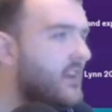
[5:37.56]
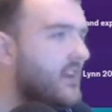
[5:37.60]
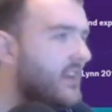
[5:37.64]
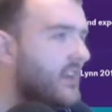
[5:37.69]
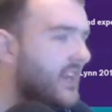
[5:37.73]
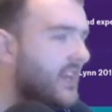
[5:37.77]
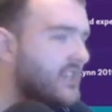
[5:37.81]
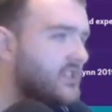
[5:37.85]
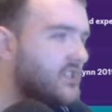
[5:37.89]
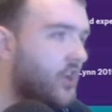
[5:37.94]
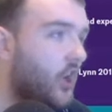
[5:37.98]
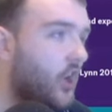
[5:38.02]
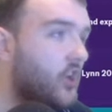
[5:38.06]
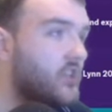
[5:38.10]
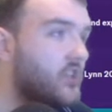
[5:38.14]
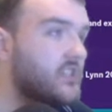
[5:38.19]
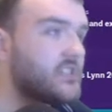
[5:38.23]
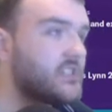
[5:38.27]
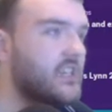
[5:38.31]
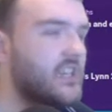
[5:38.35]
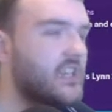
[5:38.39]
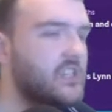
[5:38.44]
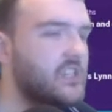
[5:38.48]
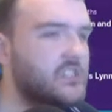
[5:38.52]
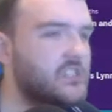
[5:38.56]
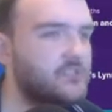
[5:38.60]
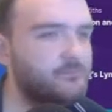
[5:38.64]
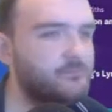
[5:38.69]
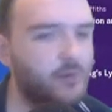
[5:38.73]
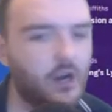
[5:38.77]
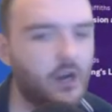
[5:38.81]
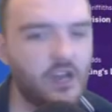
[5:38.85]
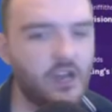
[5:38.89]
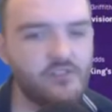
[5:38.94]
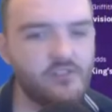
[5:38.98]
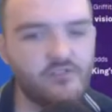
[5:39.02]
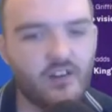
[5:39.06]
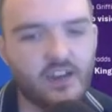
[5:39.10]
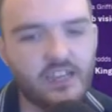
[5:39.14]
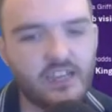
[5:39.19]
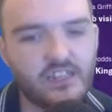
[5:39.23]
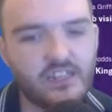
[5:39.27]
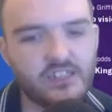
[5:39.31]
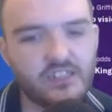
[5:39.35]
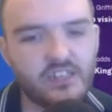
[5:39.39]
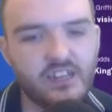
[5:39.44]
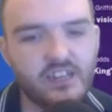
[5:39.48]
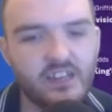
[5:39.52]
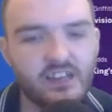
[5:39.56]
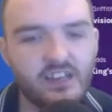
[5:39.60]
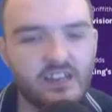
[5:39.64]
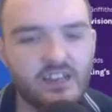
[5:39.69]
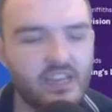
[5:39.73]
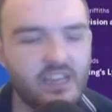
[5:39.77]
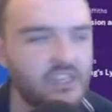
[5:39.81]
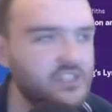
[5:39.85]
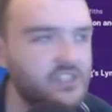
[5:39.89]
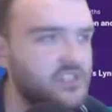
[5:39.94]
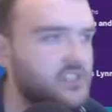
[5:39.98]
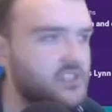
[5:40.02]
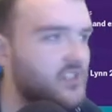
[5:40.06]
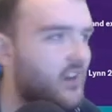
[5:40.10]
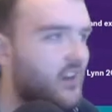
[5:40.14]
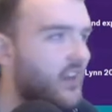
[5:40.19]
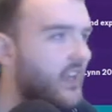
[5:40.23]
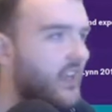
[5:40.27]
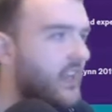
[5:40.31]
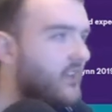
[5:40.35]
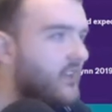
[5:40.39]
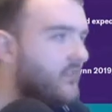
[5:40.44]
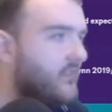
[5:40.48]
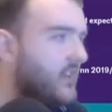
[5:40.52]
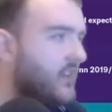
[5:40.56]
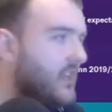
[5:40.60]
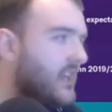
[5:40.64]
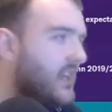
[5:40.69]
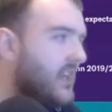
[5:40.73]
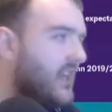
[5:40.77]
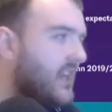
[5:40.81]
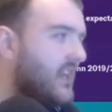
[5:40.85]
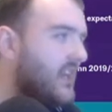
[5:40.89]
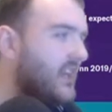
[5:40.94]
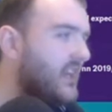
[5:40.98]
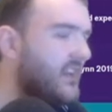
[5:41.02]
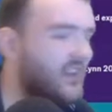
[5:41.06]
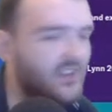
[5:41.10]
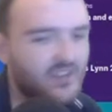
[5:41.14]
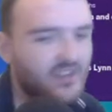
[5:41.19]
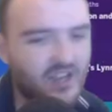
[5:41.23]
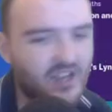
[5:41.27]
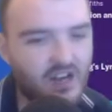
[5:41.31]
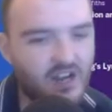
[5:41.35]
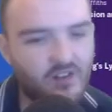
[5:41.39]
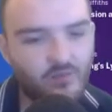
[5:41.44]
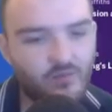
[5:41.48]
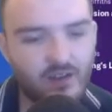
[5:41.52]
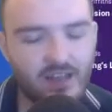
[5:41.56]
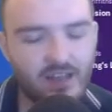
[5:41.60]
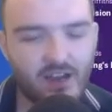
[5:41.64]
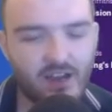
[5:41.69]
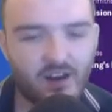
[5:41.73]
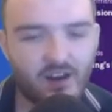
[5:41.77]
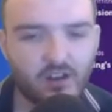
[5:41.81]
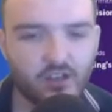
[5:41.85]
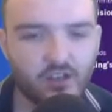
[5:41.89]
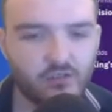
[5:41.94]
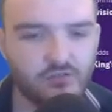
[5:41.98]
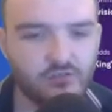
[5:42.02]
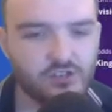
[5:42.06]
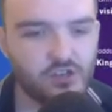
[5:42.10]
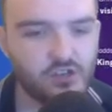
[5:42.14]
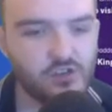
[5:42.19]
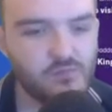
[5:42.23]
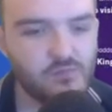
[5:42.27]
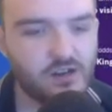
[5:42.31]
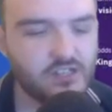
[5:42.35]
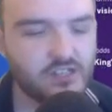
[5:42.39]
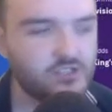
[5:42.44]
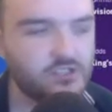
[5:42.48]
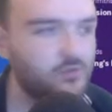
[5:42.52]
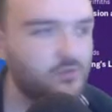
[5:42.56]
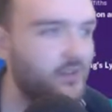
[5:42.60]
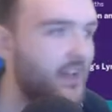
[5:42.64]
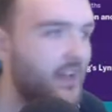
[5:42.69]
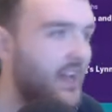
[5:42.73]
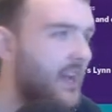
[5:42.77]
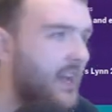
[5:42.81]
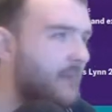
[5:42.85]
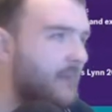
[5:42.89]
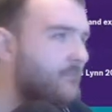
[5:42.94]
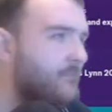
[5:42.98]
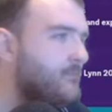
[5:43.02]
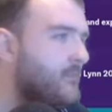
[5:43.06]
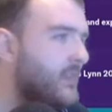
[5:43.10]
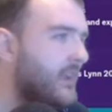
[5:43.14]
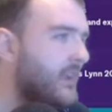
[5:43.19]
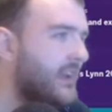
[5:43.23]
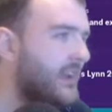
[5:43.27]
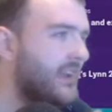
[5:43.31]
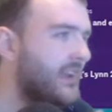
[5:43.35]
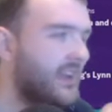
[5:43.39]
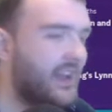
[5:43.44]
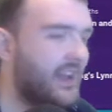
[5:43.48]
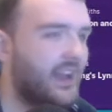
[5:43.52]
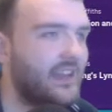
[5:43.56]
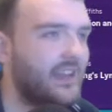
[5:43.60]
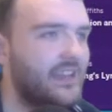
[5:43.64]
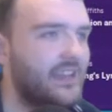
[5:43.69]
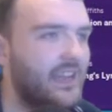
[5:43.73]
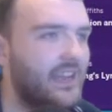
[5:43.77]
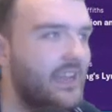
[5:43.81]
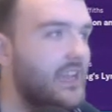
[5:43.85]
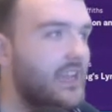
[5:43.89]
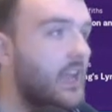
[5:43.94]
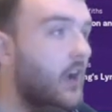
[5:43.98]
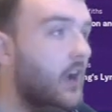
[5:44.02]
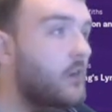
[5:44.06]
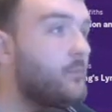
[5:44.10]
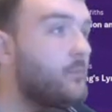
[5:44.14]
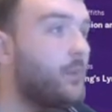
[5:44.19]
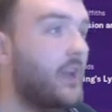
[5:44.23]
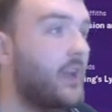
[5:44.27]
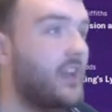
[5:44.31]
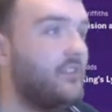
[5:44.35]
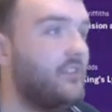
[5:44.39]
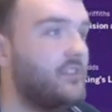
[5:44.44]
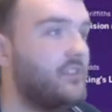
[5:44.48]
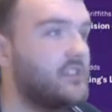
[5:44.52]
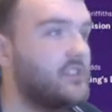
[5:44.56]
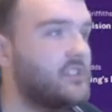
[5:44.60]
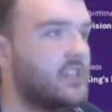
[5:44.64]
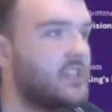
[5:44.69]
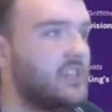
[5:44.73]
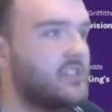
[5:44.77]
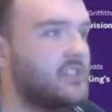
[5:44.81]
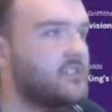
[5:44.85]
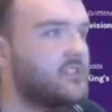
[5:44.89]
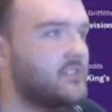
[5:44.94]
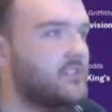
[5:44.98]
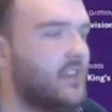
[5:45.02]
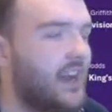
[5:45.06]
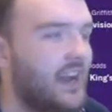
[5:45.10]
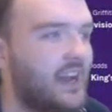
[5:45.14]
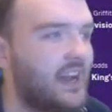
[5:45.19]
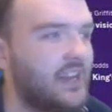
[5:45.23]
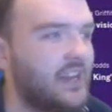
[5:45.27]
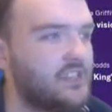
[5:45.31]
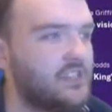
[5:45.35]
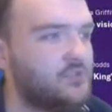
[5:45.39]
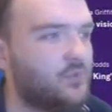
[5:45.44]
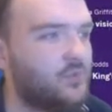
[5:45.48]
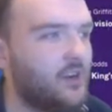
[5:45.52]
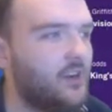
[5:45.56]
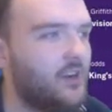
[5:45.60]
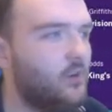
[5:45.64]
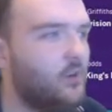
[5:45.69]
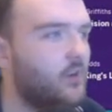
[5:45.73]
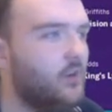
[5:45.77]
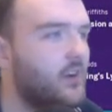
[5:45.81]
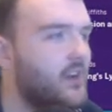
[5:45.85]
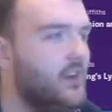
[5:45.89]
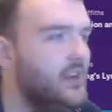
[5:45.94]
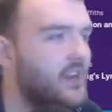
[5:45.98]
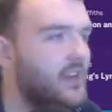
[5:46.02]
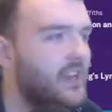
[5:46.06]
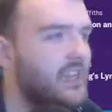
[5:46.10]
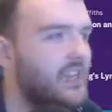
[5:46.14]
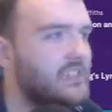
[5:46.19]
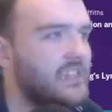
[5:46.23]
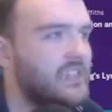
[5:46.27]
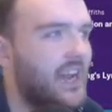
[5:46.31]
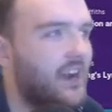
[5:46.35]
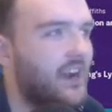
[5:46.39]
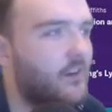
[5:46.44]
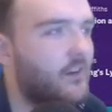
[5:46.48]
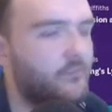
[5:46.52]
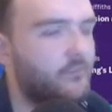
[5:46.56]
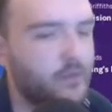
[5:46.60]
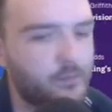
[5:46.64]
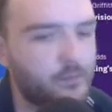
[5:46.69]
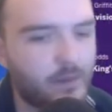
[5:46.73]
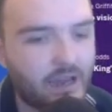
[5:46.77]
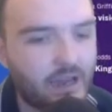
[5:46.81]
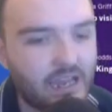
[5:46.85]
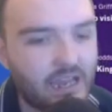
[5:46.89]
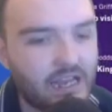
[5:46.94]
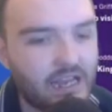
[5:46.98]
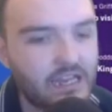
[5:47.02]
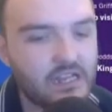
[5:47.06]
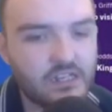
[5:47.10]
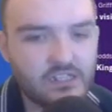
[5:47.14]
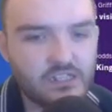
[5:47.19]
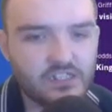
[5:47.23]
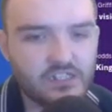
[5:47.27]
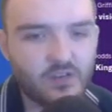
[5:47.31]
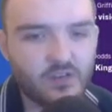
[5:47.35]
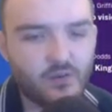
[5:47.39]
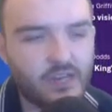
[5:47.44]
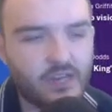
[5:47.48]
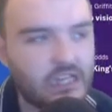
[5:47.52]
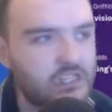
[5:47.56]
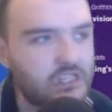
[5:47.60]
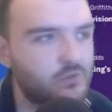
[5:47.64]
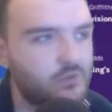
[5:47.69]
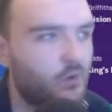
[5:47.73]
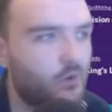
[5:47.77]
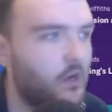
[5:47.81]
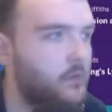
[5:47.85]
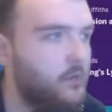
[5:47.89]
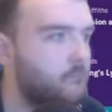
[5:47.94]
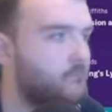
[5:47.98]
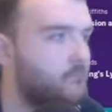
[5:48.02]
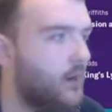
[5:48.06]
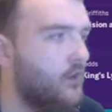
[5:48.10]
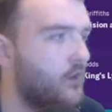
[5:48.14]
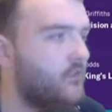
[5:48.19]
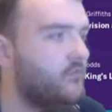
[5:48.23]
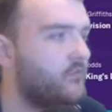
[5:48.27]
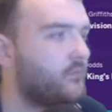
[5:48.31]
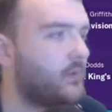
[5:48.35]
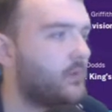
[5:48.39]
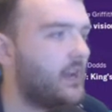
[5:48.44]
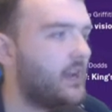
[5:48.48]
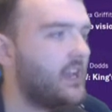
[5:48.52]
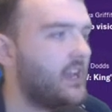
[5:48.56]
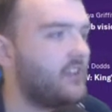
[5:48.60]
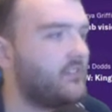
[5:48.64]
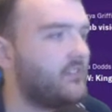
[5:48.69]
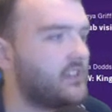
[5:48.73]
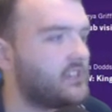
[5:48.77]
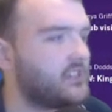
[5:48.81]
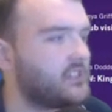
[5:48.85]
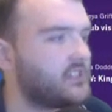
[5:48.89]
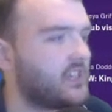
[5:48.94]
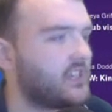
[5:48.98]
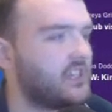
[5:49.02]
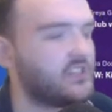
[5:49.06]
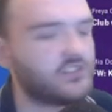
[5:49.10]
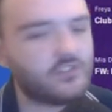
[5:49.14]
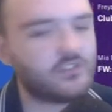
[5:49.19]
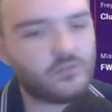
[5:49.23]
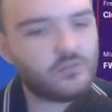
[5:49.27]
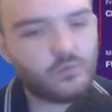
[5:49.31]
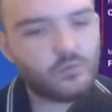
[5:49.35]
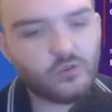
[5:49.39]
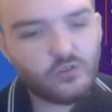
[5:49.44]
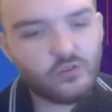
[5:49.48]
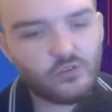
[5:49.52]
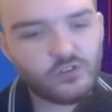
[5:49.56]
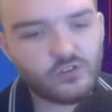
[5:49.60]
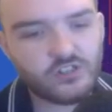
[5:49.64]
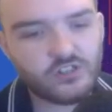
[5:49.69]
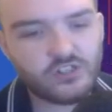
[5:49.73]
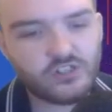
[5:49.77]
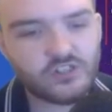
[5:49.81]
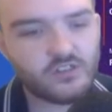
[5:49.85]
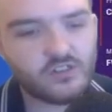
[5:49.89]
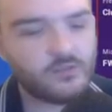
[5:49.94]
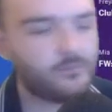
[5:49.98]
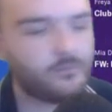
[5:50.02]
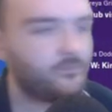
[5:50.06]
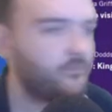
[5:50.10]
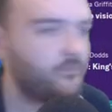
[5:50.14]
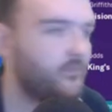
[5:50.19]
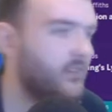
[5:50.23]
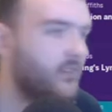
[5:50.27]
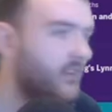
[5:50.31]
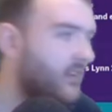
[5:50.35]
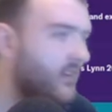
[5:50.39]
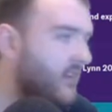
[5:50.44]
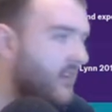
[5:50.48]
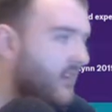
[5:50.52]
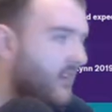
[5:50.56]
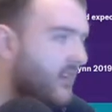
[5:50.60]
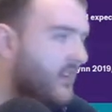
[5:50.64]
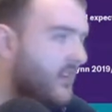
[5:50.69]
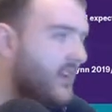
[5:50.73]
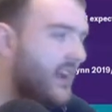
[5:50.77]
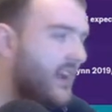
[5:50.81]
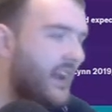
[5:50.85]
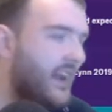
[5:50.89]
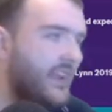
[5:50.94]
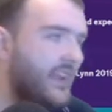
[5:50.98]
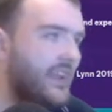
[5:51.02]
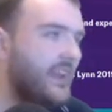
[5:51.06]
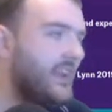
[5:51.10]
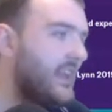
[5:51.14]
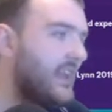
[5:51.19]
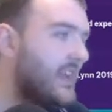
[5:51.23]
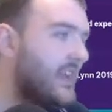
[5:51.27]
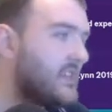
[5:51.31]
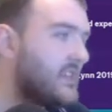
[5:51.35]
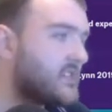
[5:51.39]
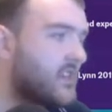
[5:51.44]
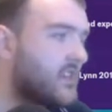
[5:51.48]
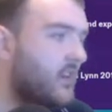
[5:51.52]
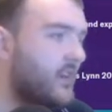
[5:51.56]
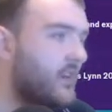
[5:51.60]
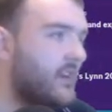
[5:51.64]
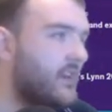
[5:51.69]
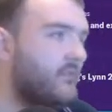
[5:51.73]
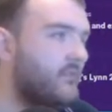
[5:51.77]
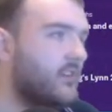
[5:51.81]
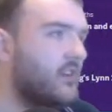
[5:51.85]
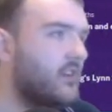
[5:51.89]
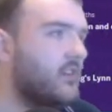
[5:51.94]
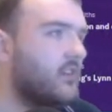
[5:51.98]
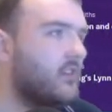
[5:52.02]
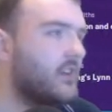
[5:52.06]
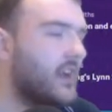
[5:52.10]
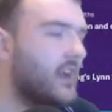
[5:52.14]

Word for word: It's Odysseas Spyrides is the signing of the year. Can't really argue too much with that. And then young player of the season as well is Alfie Payne. So he's won both player of the season awards. And then let's go and have a look